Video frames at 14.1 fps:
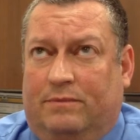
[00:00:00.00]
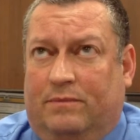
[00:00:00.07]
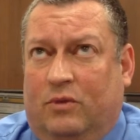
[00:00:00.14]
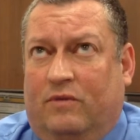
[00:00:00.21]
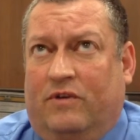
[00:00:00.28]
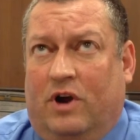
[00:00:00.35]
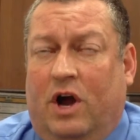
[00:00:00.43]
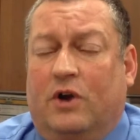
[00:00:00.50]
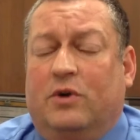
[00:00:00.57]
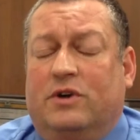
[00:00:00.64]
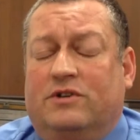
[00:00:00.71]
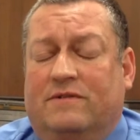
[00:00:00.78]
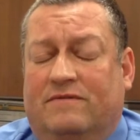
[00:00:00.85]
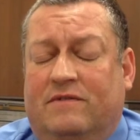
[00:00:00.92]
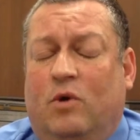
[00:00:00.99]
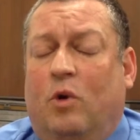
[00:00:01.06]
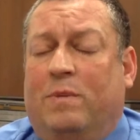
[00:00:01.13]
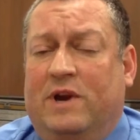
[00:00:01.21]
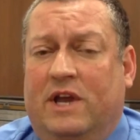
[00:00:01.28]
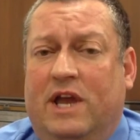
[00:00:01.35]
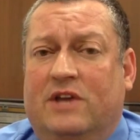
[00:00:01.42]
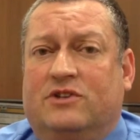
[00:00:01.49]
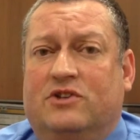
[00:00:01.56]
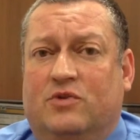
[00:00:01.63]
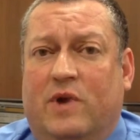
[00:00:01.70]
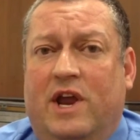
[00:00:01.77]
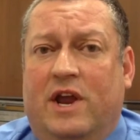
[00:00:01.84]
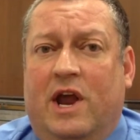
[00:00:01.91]
over hundreds of open cases
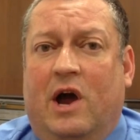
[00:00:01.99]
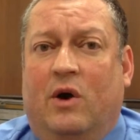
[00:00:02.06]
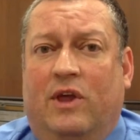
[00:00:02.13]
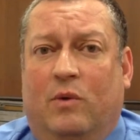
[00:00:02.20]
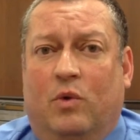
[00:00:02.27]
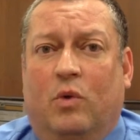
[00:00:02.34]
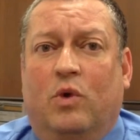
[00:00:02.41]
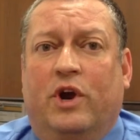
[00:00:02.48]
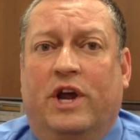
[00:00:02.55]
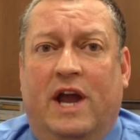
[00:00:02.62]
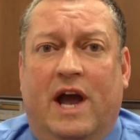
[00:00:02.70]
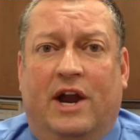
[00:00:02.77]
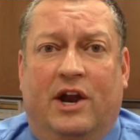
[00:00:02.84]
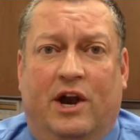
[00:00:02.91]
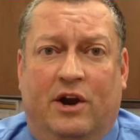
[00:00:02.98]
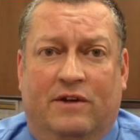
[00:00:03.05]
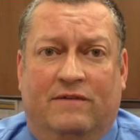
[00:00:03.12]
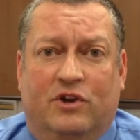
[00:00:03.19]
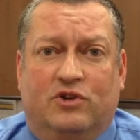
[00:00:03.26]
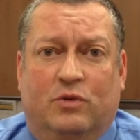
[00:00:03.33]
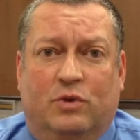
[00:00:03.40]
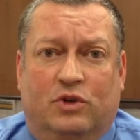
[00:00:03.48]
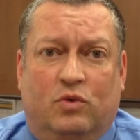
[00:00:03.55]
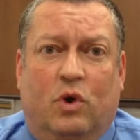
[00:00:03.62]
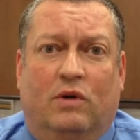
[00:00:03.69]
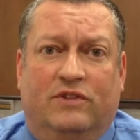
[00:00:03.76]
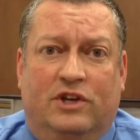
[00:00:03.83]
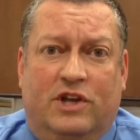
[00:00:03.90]
right now that we're working on in our division with
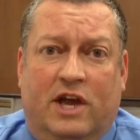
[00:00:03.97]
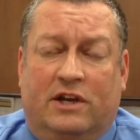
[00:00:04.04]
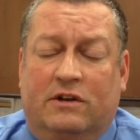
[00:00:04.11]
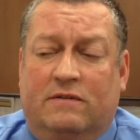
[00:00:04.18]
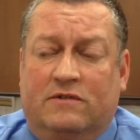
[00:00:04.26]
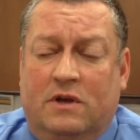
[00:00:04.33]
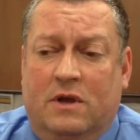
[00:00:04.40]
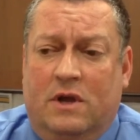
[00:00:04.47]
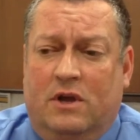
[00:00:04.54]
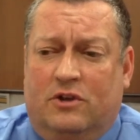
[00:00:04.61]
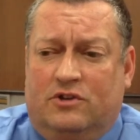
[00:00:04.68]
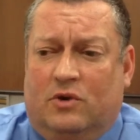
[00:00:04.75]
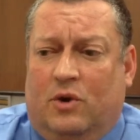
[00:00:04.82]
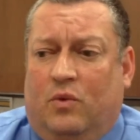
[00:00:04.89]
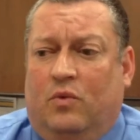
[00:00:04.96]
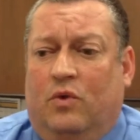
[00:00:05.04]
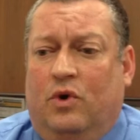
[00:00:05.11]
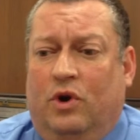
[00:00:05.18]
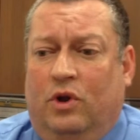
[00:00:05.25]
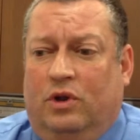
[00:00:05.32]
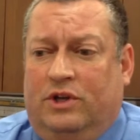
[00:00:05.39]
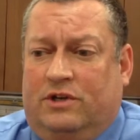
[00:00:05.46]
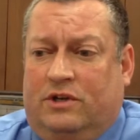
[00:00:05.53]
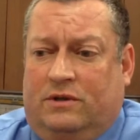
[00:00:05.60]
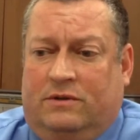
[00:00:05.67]
12 detectives. So it really